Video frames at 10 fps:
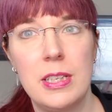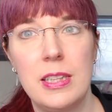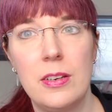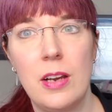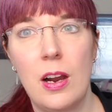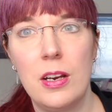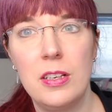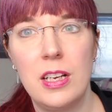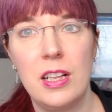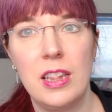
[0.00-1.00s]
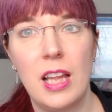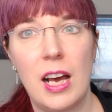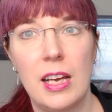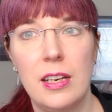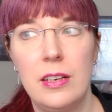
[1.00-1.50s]
and there aren't a
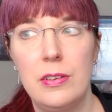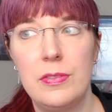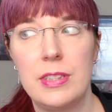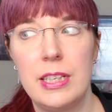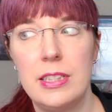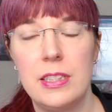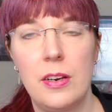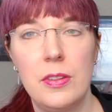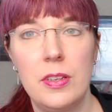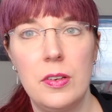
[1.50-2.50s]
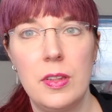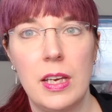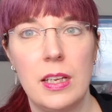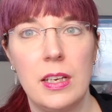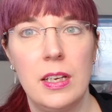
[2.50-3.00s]
lot of sites out there
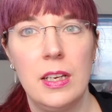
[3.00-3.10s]
that